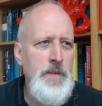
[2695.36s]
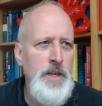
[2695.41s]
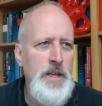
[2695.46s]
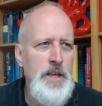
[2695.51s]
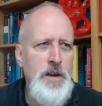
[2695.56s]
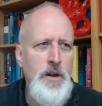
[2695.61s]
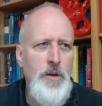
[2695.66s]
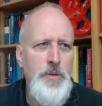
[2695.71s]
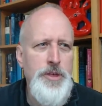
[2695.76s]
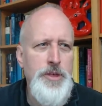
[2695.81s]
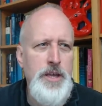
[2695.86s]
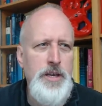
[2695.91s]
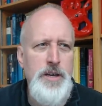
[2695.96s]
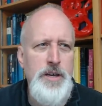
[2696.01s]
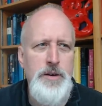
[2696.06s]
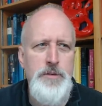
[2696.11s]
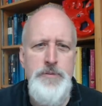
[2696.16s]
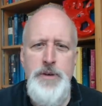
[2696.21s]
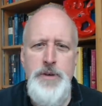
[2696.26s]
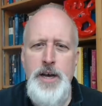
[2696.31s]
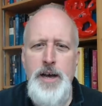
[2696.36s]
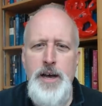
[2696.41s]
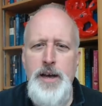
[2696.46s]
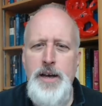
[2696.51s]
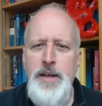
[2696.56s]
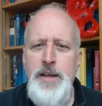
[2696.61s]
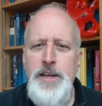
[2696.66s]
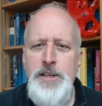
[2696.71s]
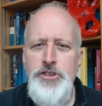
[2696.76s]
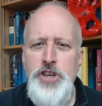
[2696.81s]
know, think
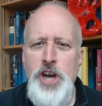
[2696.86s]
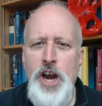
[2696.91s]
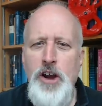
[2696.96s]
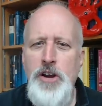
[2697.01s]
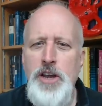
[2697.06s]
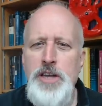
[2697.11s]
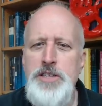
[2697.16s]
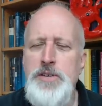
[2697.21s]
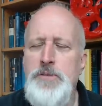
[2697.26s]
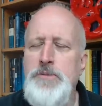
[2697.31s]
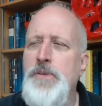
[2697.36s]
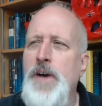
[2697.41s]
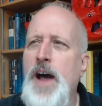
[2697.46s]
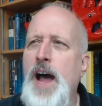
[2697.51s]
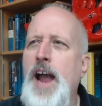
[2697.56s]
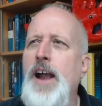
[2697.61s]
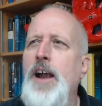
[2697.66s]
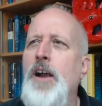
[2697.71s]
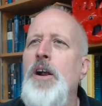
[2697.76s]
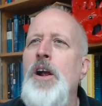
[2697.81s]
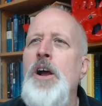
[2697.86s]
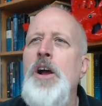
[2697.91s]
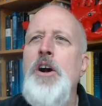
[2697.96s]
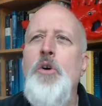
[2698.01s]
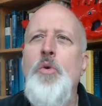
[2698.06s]
of Chariots of Fire.